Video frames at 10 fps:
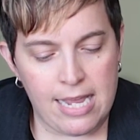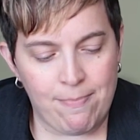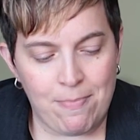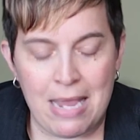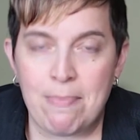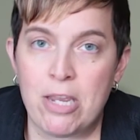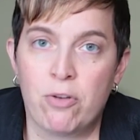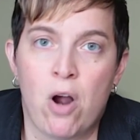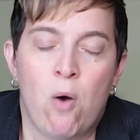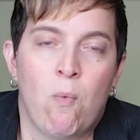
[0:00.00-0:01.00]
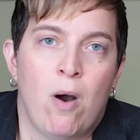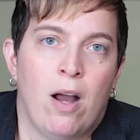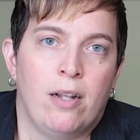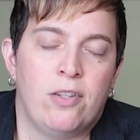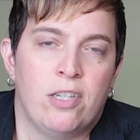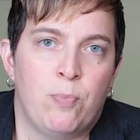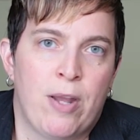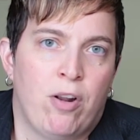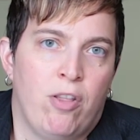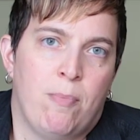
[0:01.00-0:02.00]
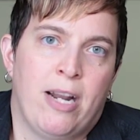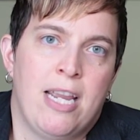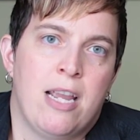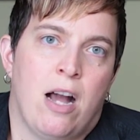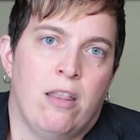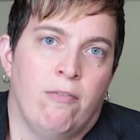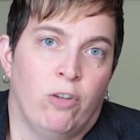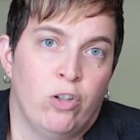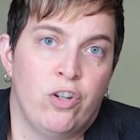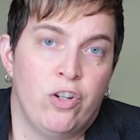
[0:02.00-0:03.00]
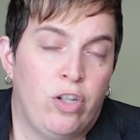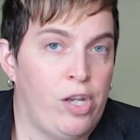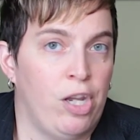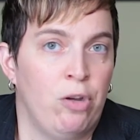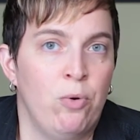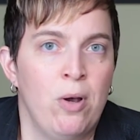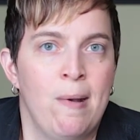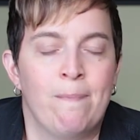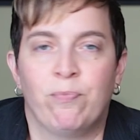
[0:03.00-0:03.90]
Maybe you don't want to spend all the money on the version 2.